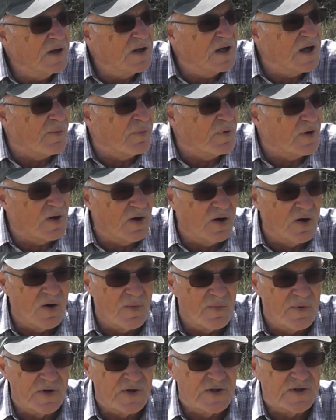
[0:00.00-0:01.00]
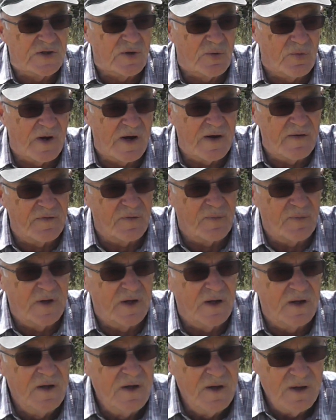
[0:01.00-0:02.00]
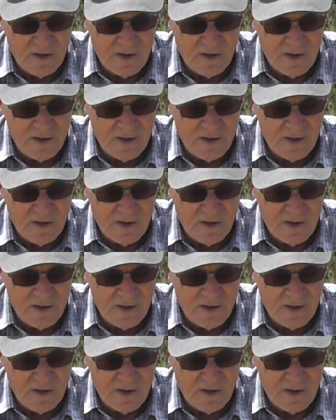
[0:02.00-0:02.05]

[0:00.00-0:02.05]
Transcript: couple of kilometres away from here.